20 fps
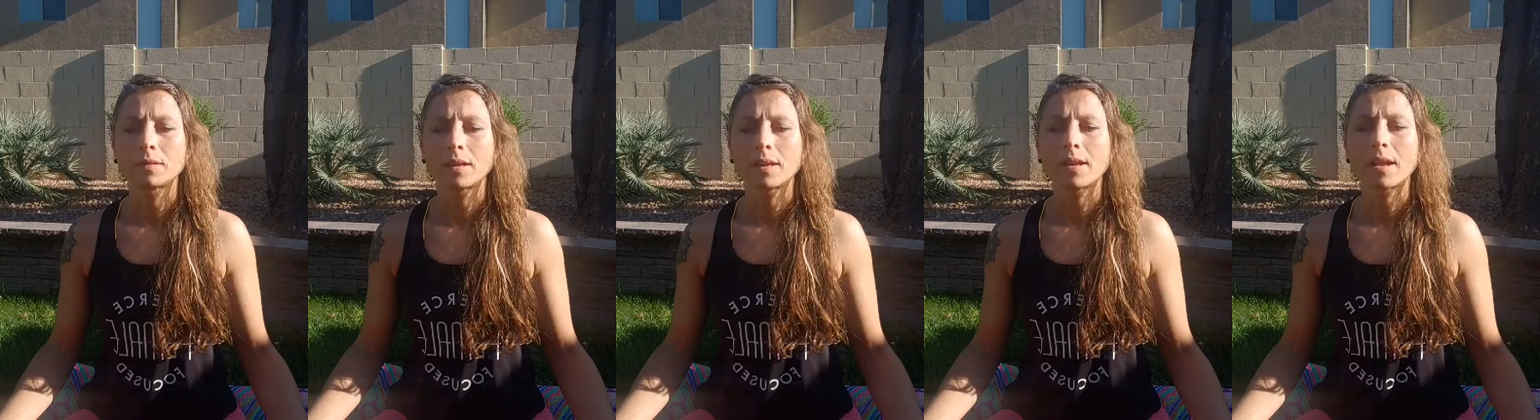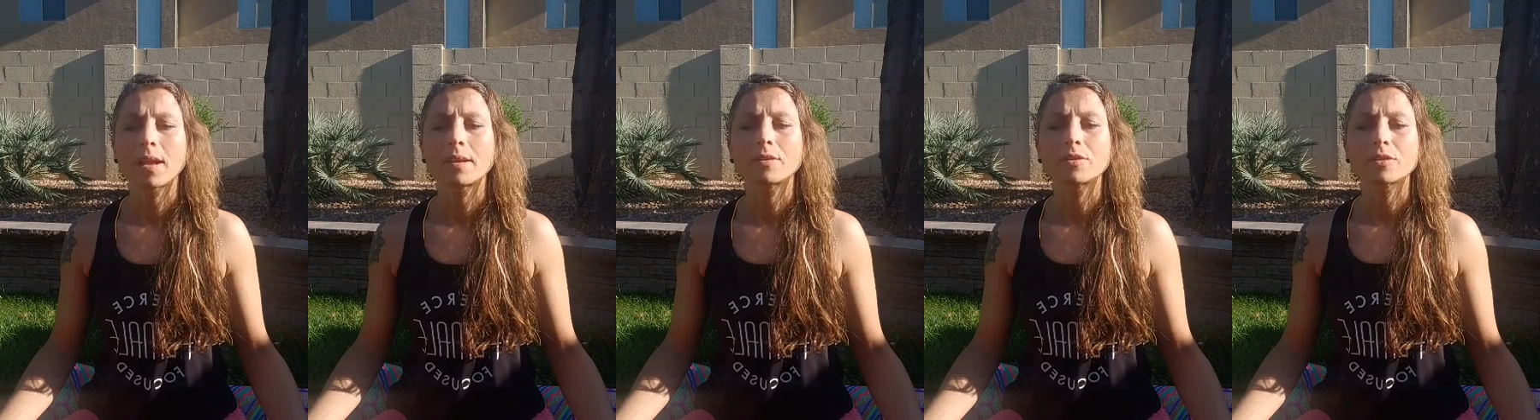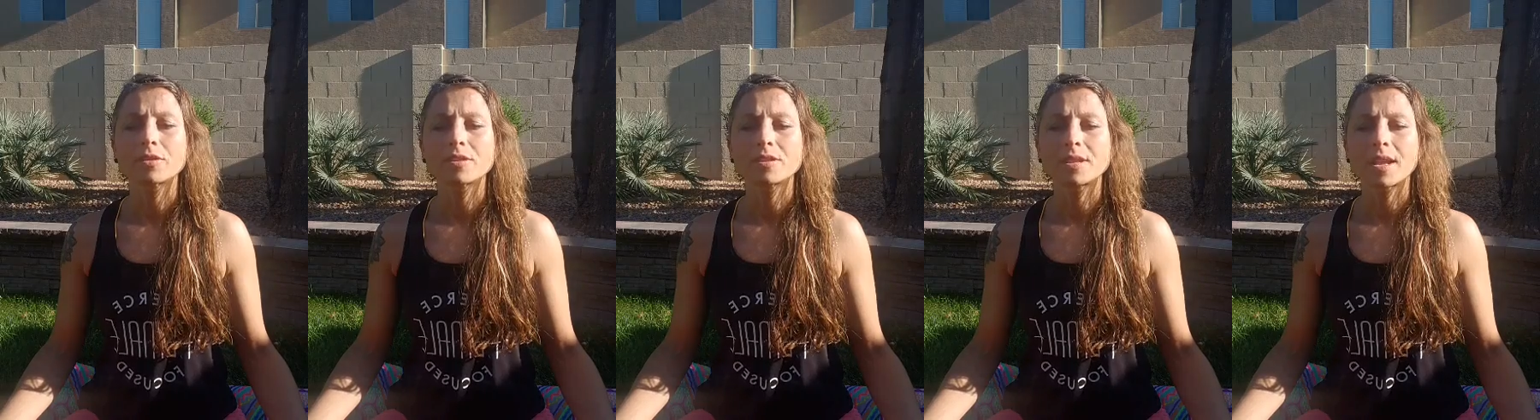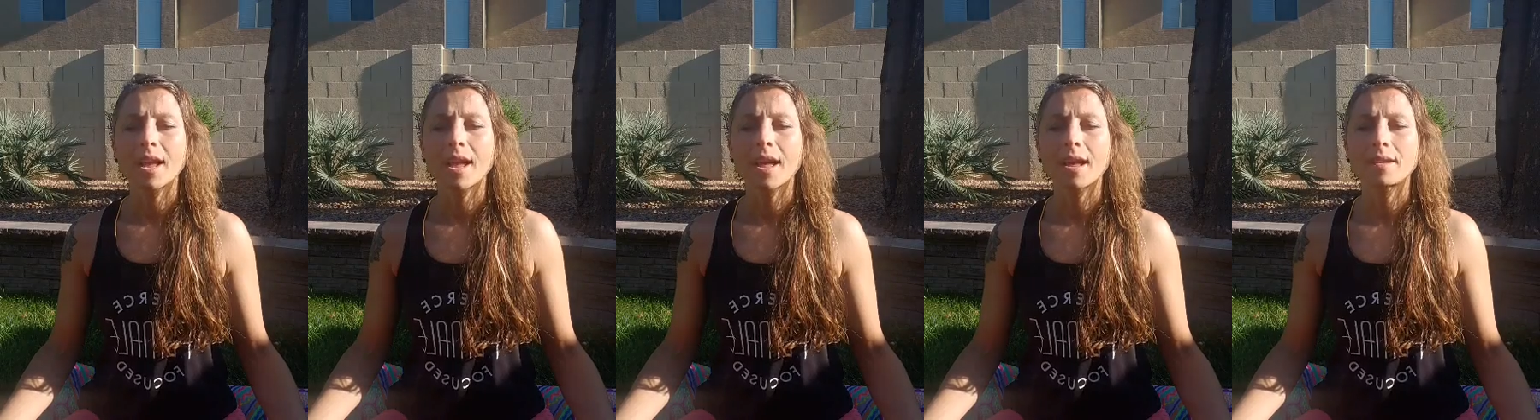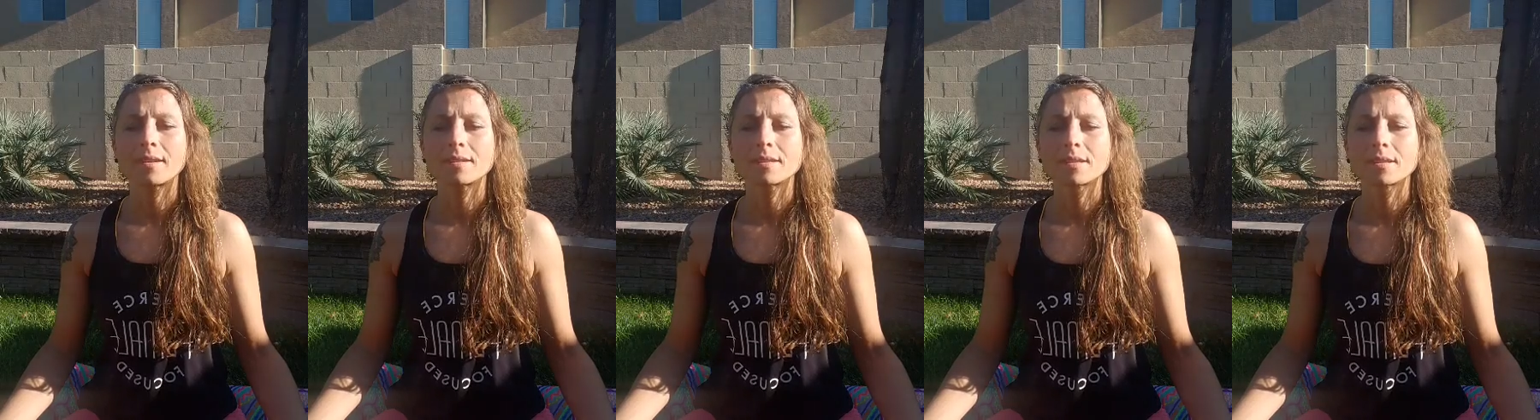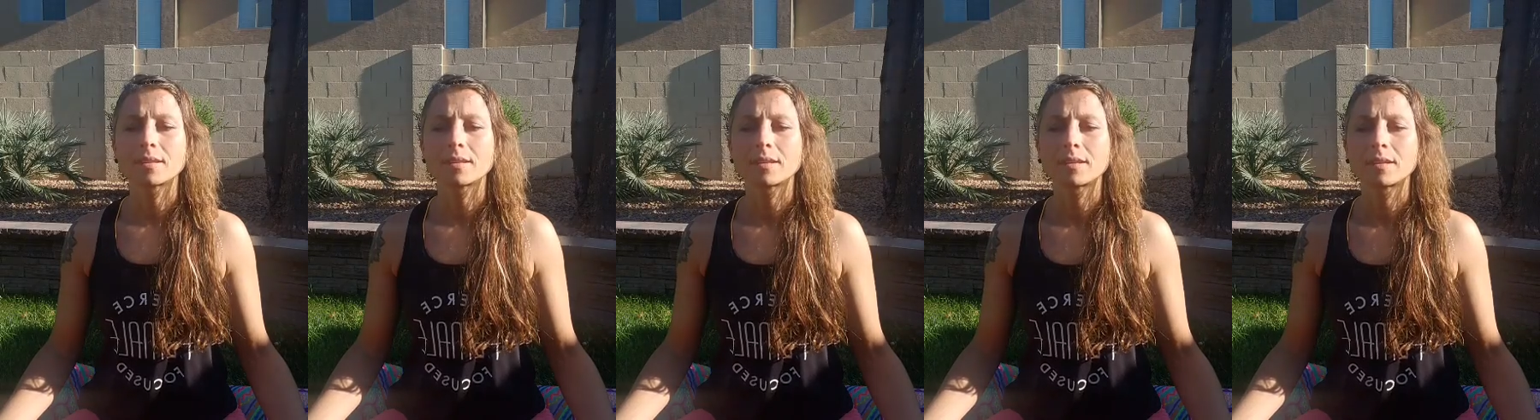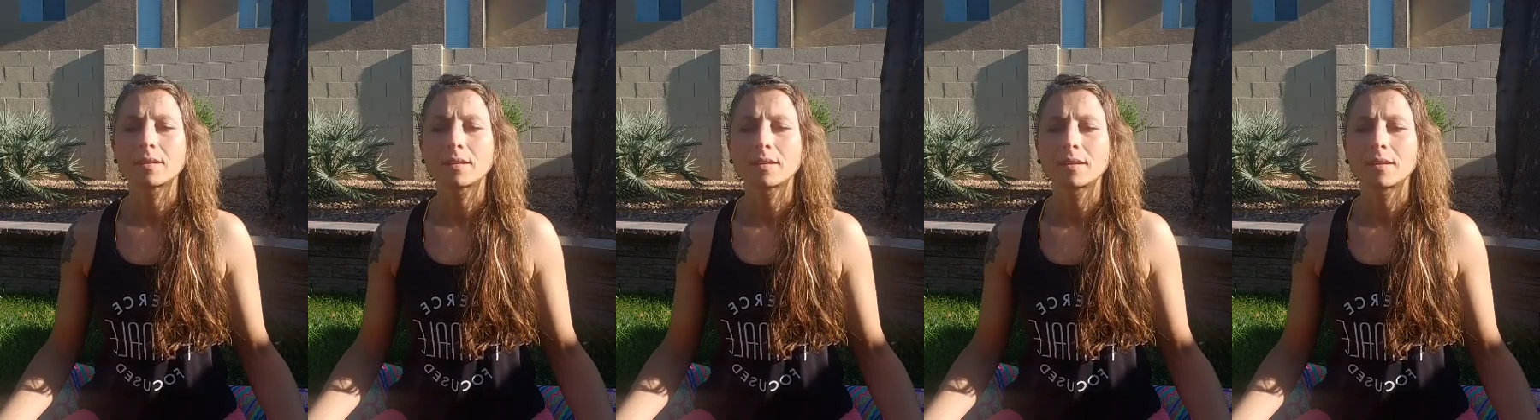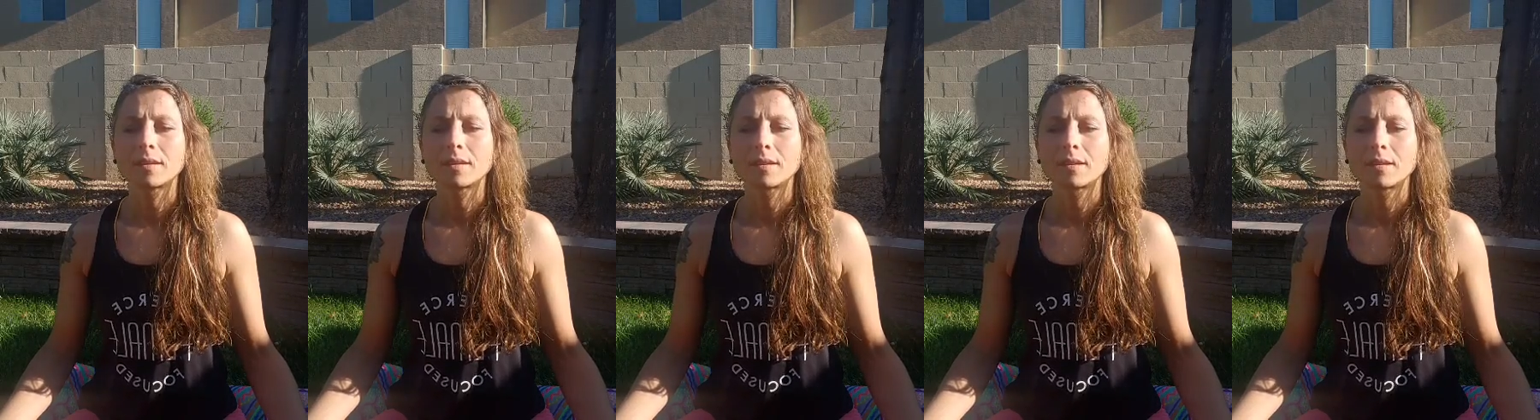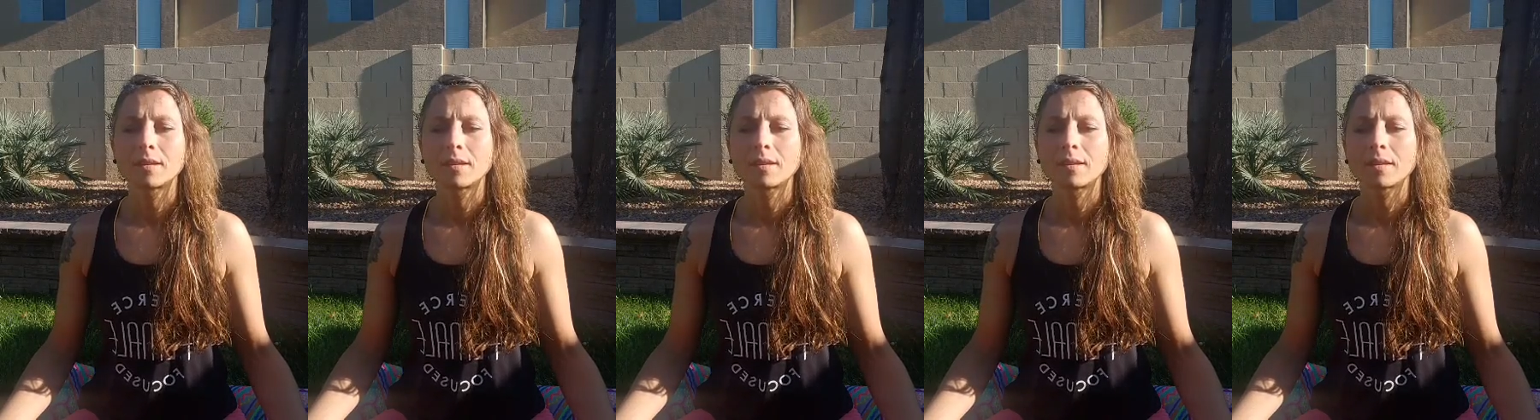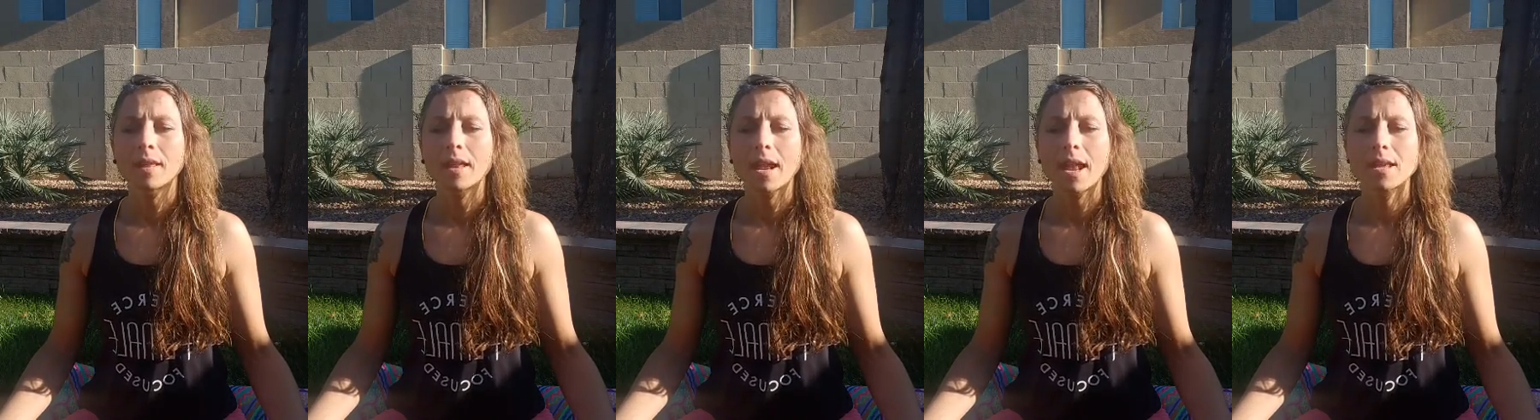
And understand that